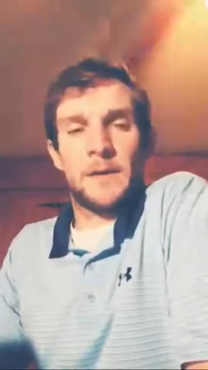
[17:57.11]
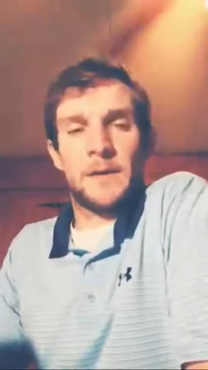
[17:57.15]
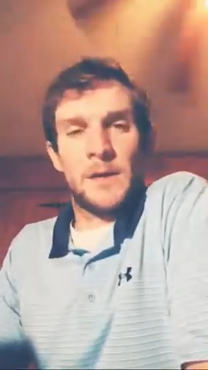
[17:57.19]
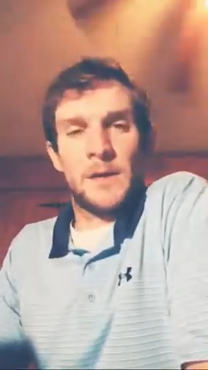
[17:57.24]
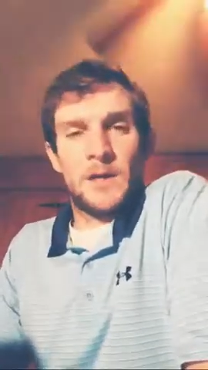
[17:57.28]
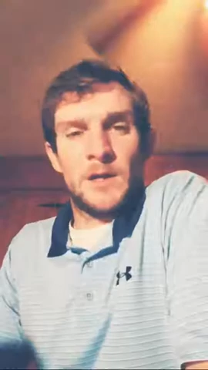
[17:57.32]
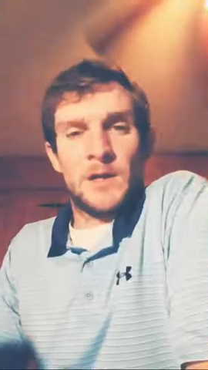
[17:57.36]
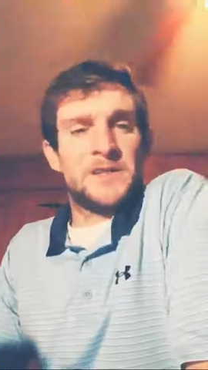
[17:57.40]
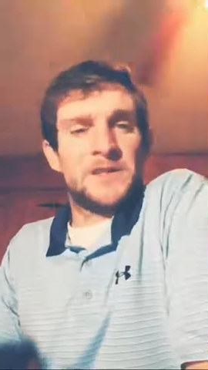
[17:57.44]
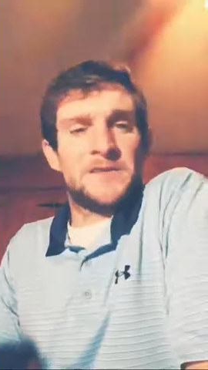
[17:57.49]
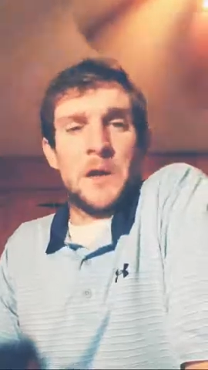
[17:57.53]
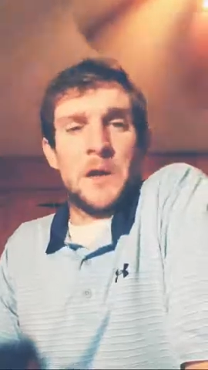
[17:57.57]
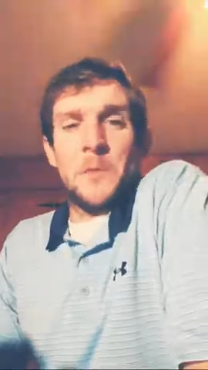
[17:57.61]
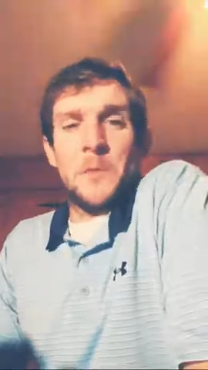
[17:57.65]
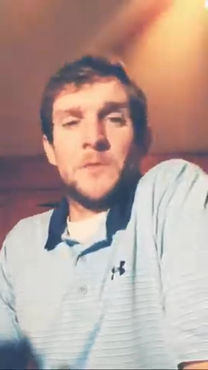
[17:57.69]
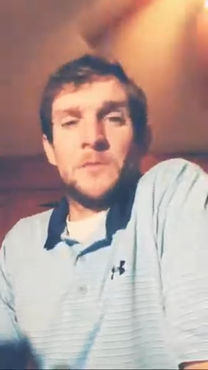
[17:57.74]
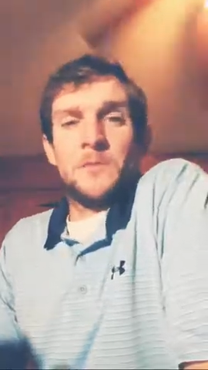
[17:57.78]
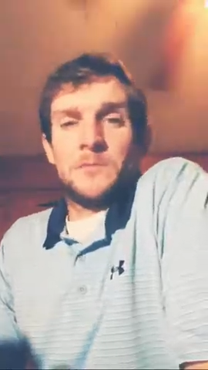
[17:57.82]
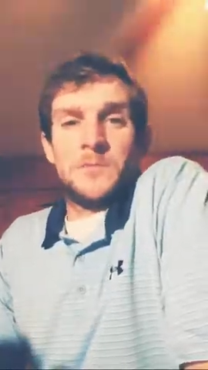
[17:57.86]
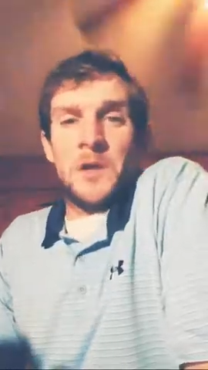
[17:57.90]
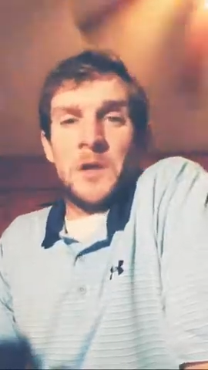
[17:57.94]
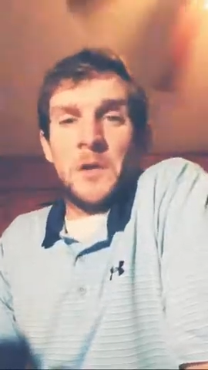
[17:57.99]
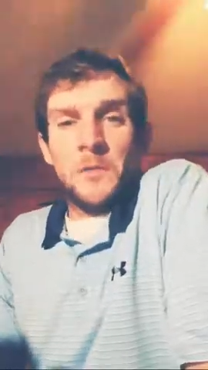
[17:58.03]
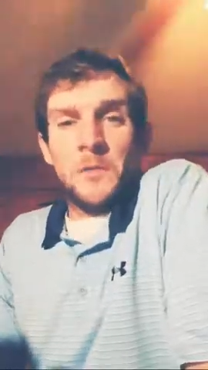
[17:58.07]

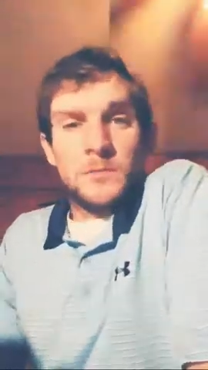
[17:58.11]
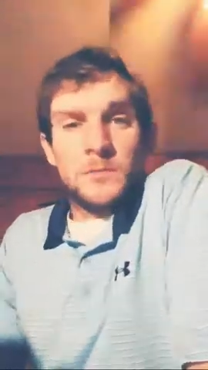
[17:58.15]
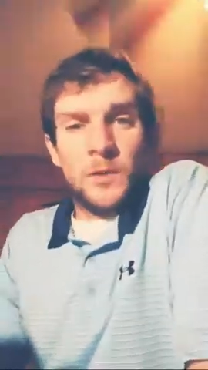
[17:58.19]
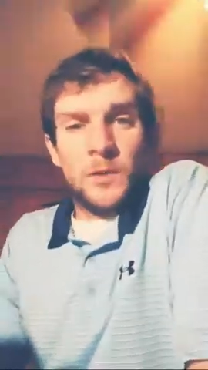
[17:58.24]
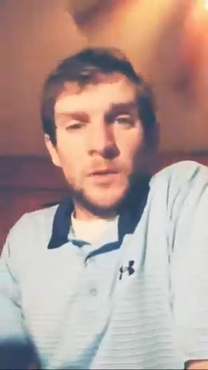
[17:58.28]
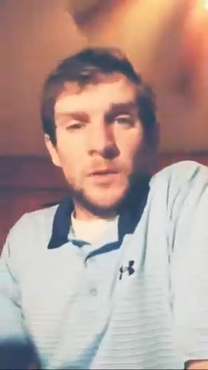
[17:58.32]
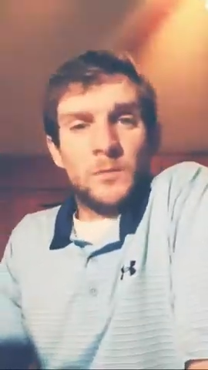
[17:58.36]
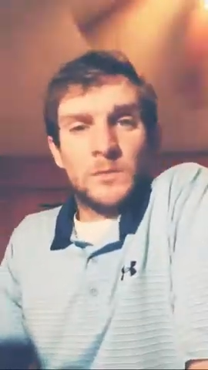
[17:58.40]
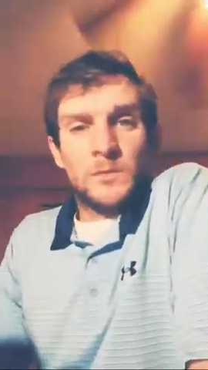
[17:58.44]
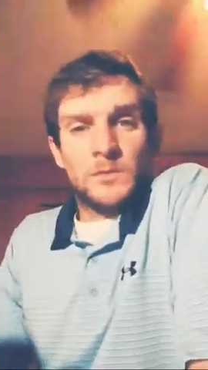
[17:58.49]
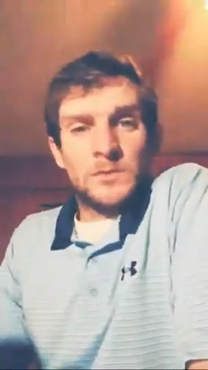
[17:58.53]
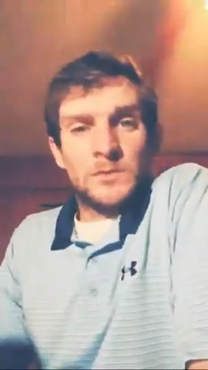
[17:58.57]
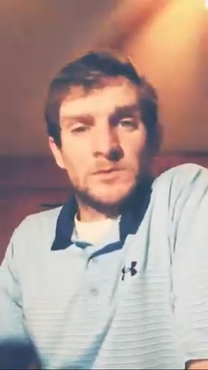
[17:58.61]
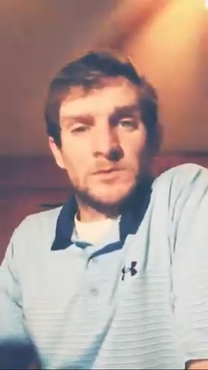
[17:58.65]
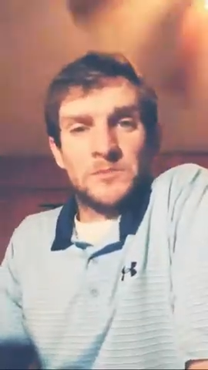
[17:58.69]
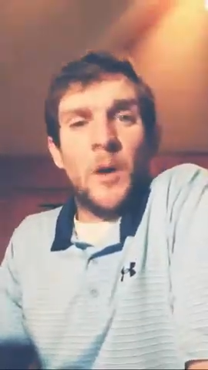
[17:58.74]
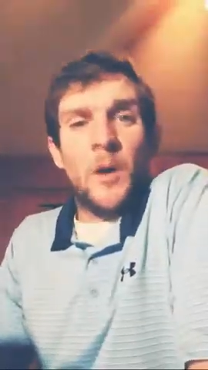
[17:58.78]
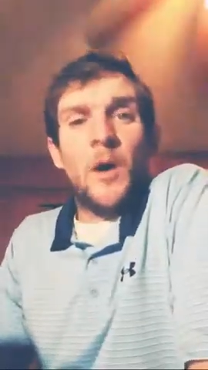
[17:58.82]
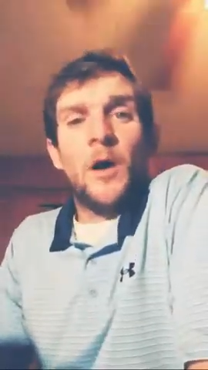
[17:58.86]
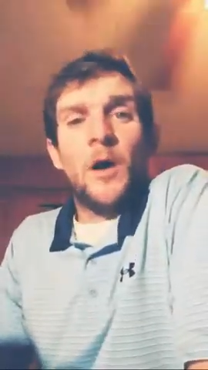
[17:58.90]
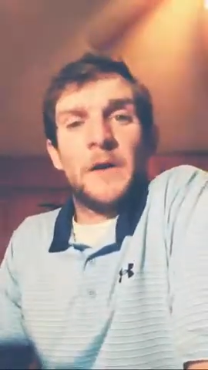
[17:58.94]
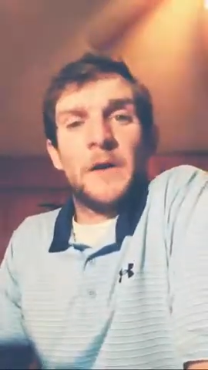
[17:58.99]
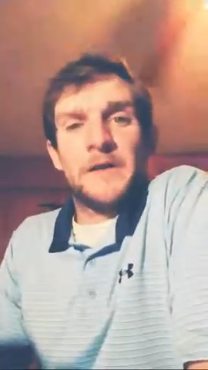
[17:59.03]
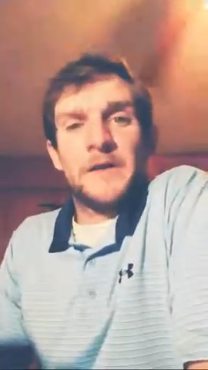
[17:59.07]
Don't respond.
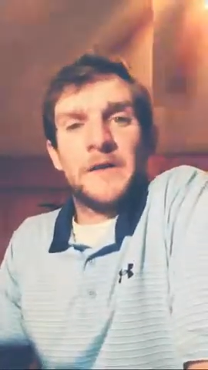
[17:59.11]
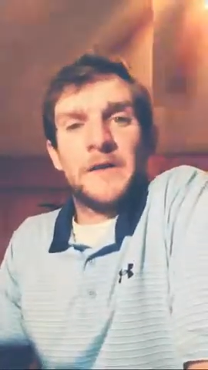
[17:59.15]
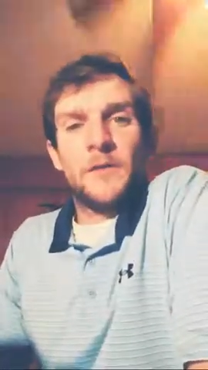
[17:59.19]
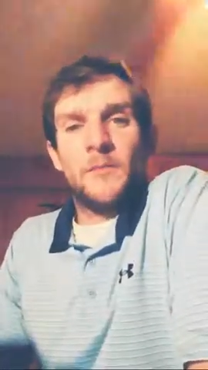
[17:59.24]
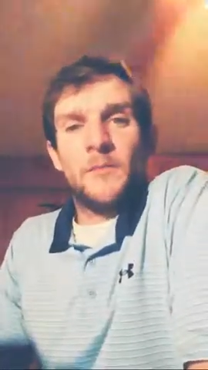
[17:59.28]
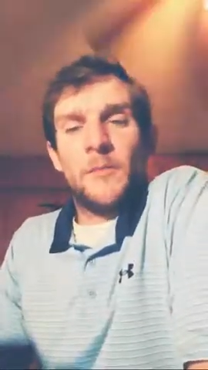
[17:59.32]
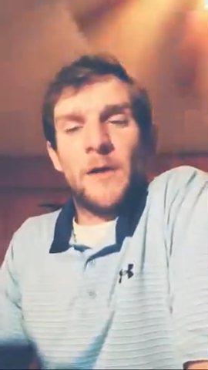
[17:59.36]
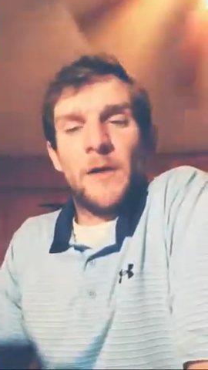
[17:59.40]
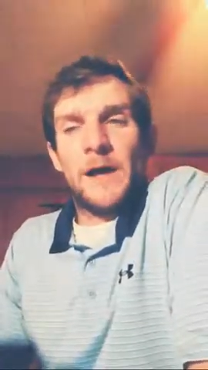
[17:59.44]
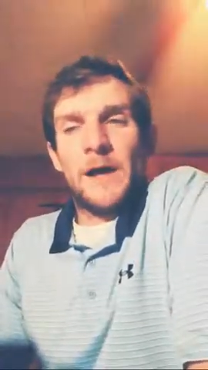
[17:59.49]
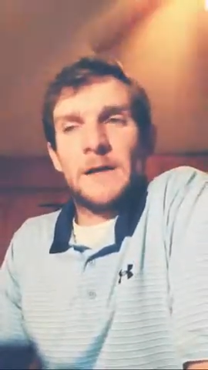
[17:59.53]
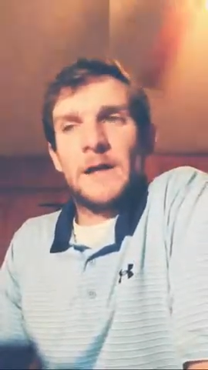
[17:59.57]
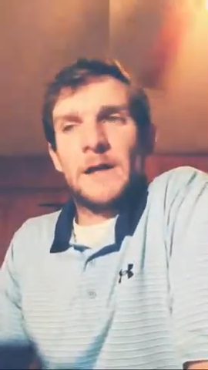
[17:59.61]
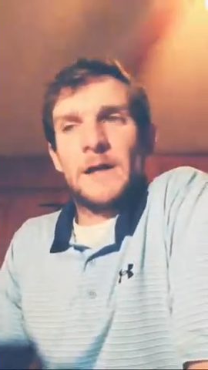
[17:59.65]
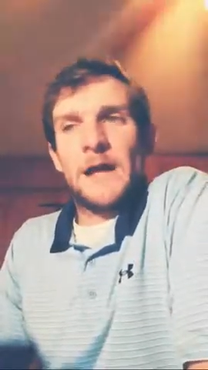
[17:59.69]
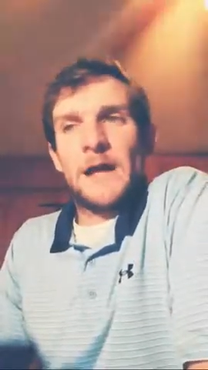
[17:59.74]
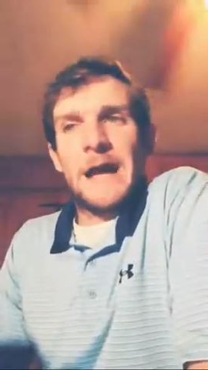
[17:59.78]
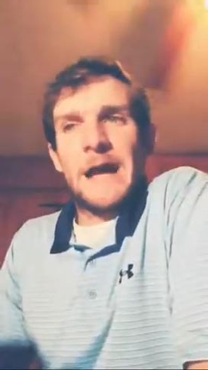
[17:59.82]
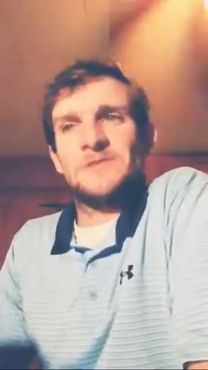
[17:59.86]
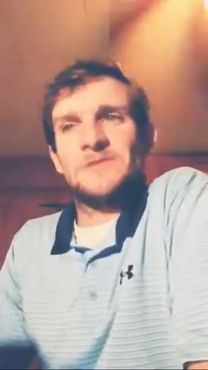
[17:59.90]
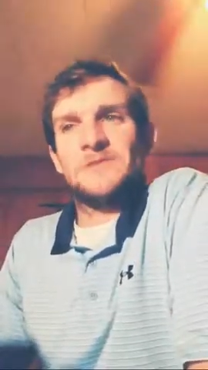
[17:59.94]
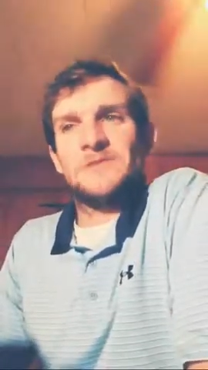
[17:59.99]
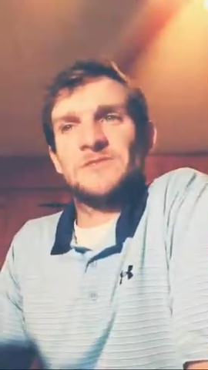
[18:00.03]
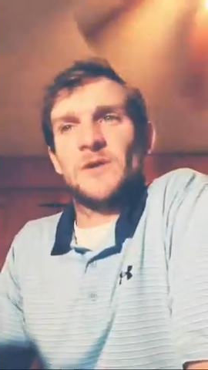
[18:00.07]
It don't matter. It happens
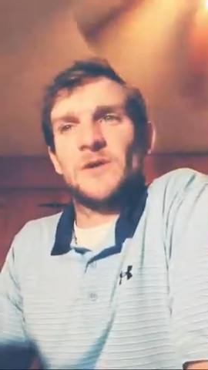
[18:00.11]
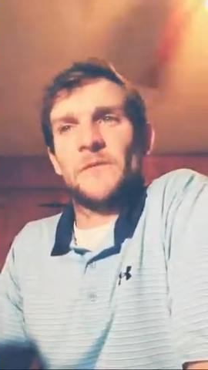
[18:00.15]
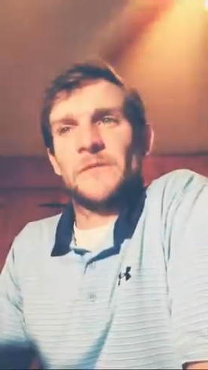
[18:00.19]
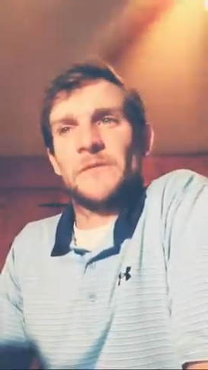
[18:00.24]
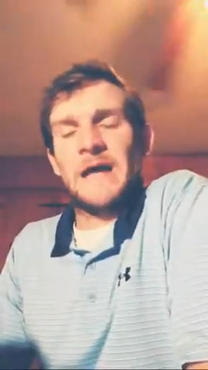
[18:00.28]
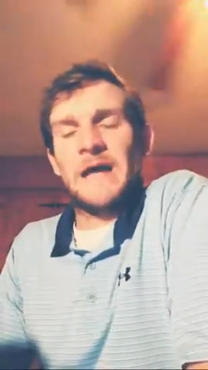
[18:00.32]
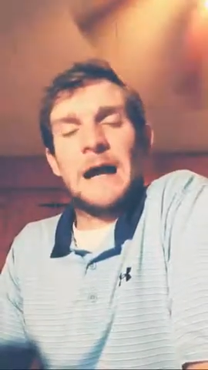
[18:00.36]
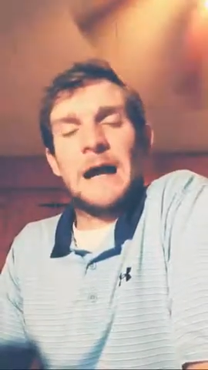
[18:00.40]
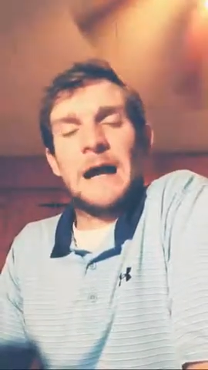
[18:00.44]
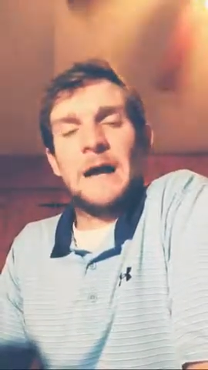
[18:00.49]
all the time.